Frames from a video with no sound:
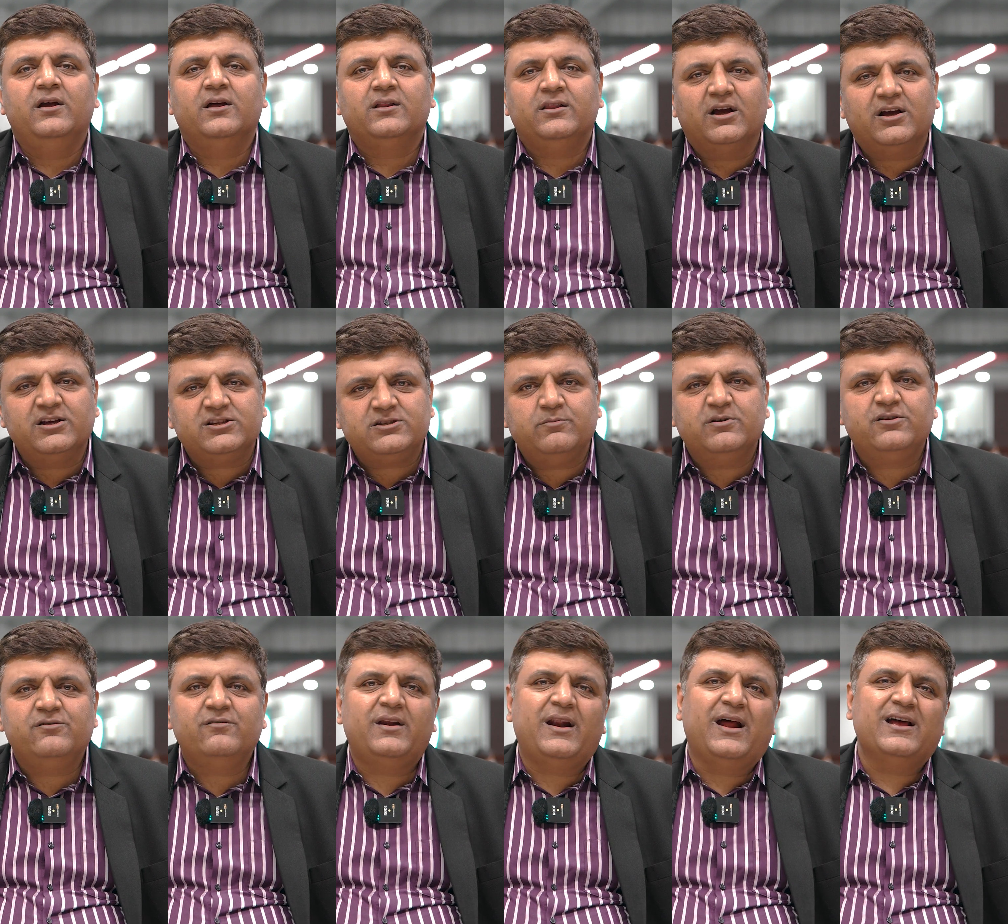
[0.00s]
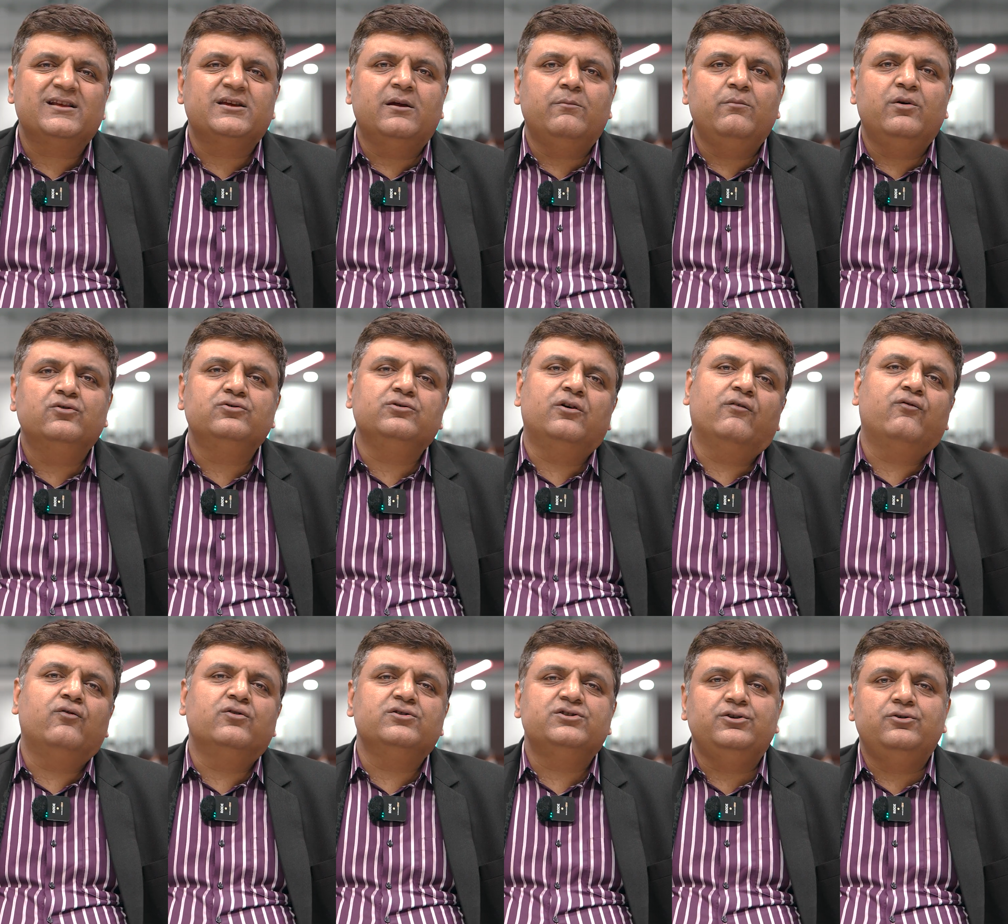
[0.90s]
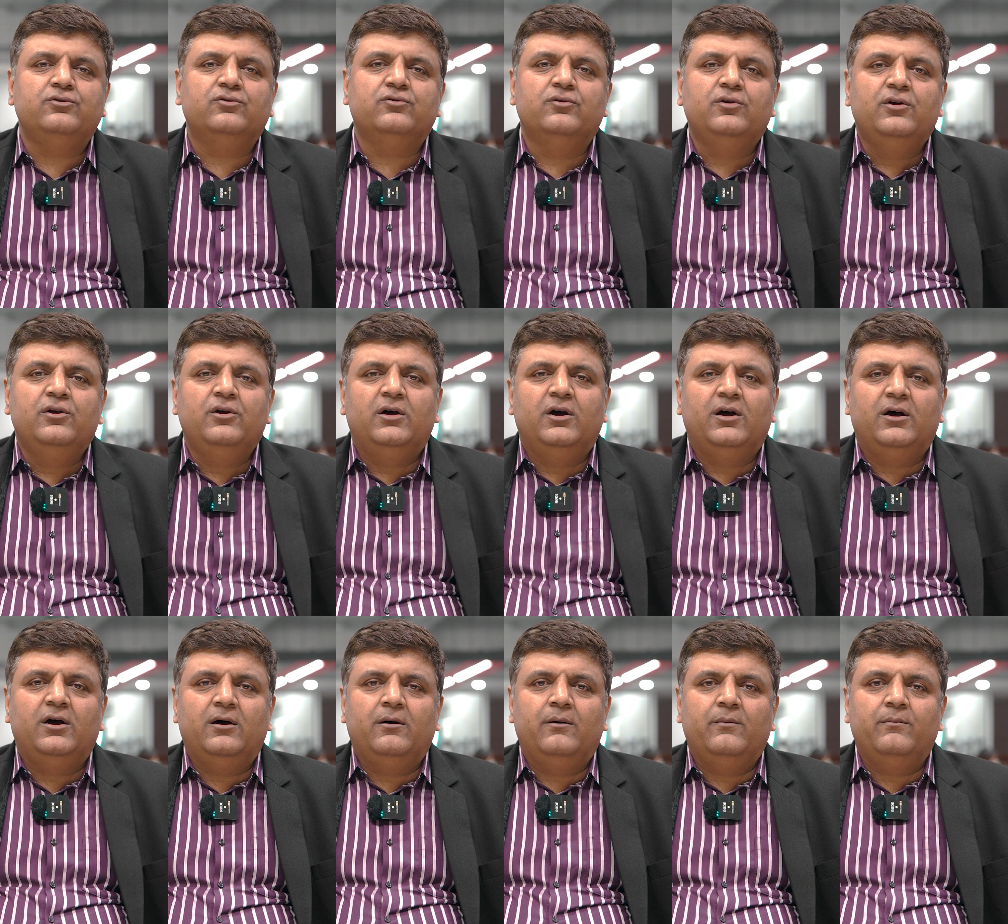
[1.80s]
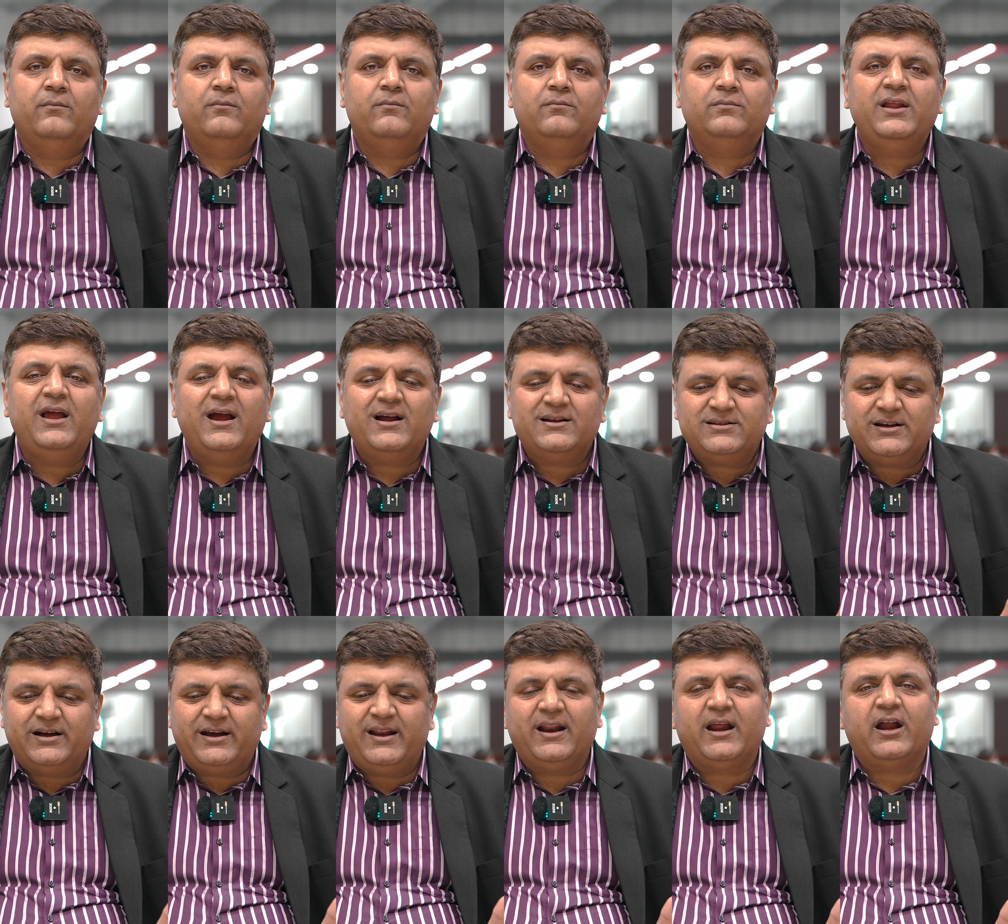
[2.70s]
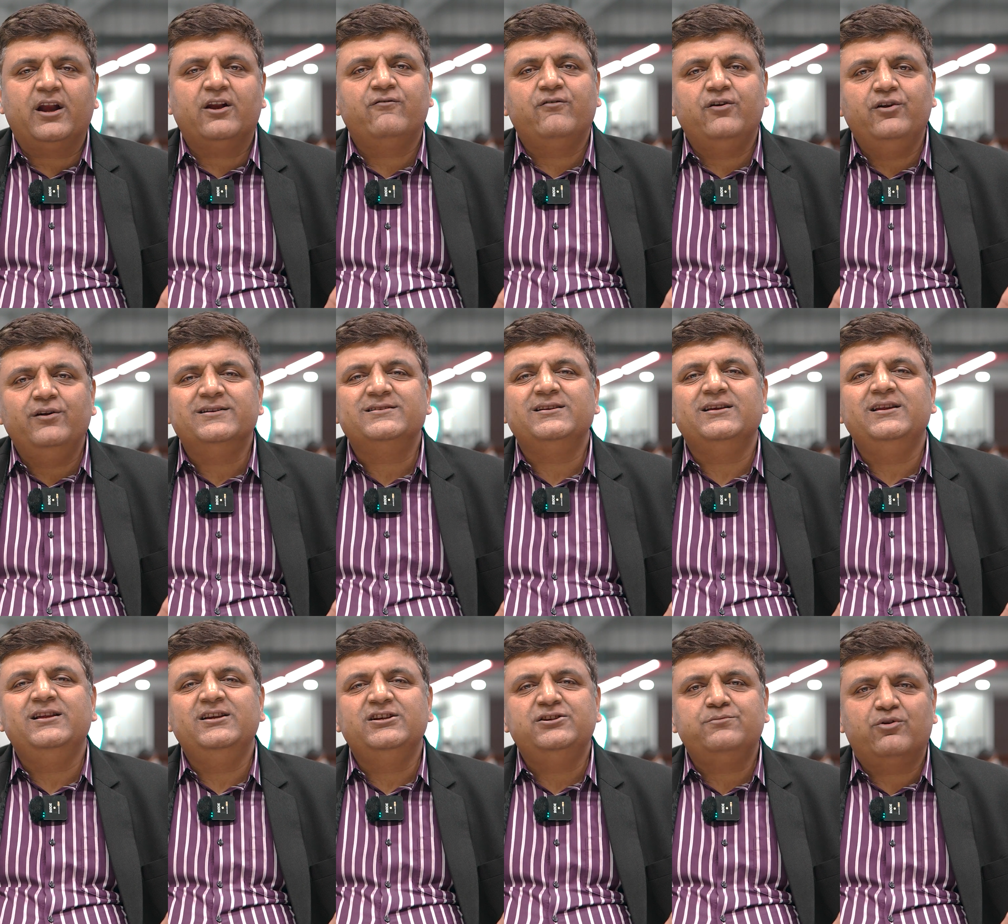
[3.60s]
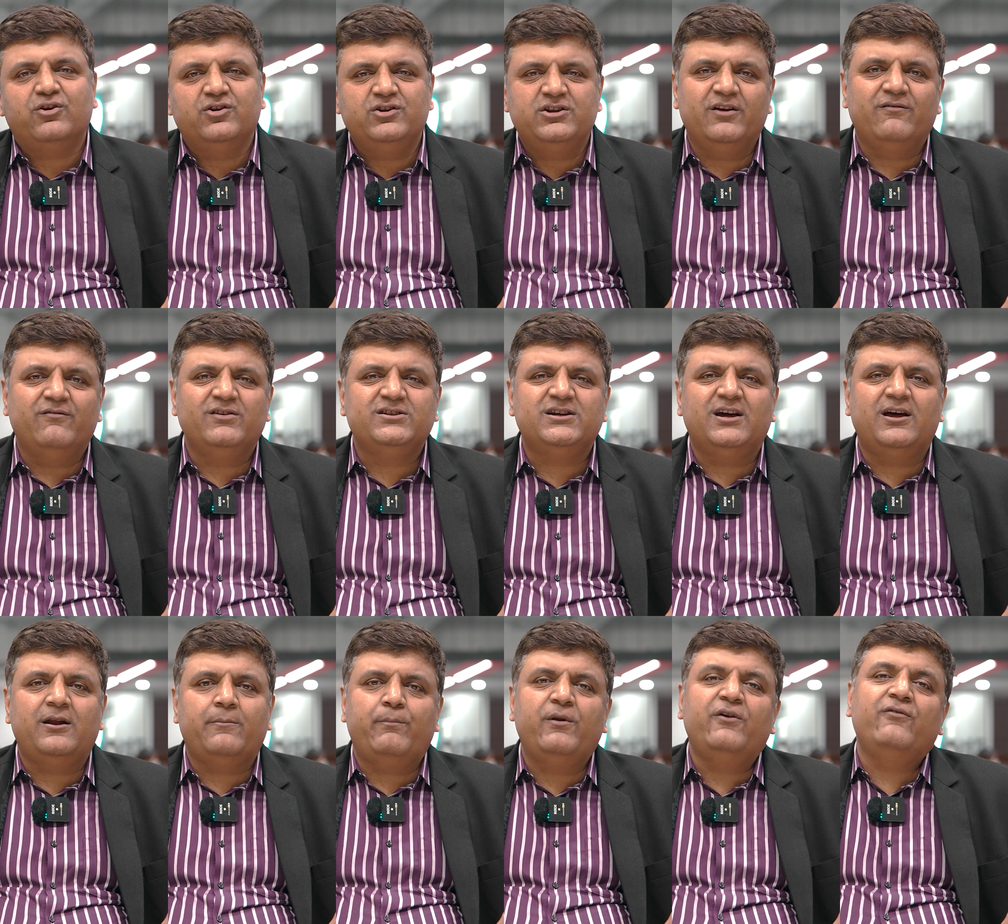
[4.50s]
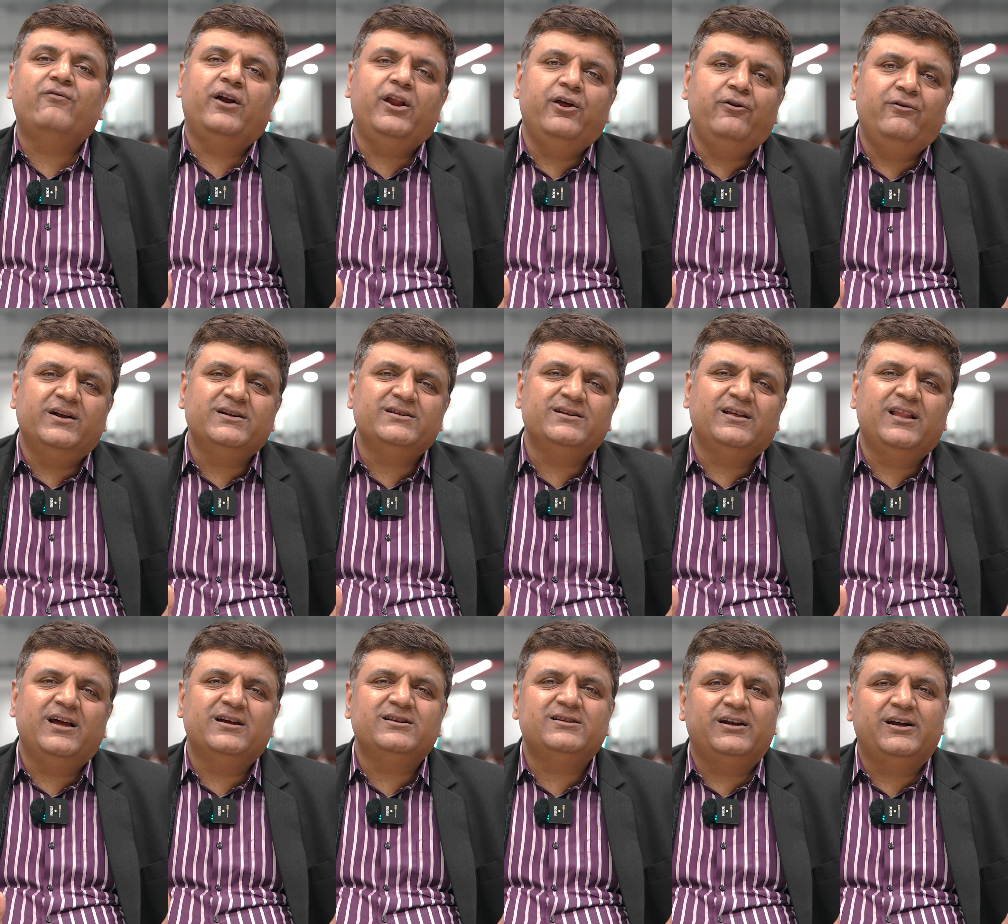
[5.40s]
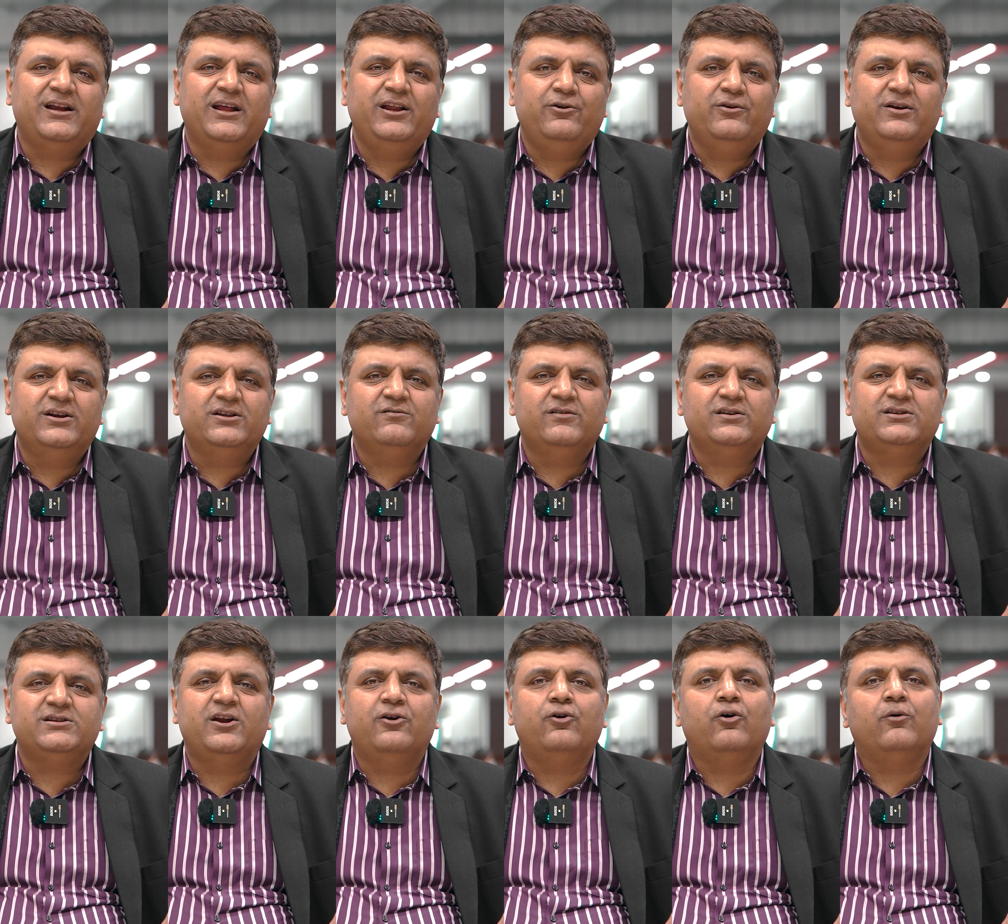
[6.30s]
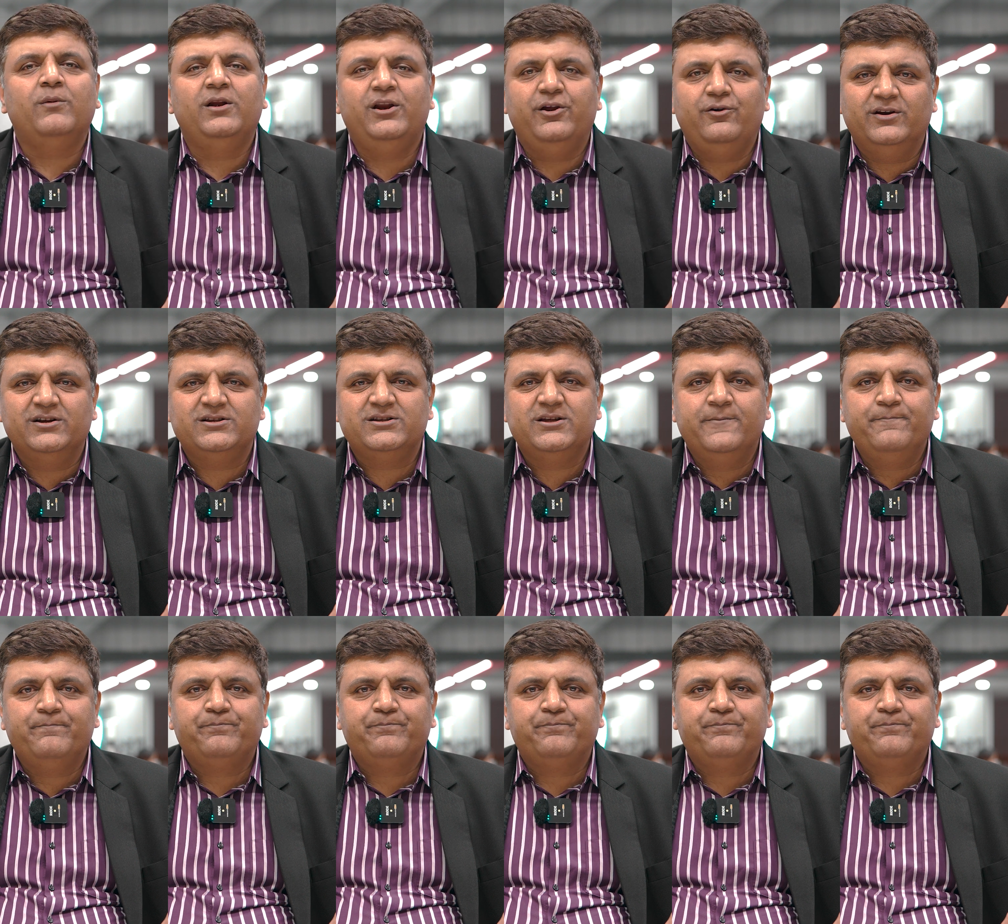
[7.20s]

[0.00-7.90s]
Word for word: the customers were asking because of course you know uh, there are certain kind of units in each project which are preferred units and there are certain units which are normal units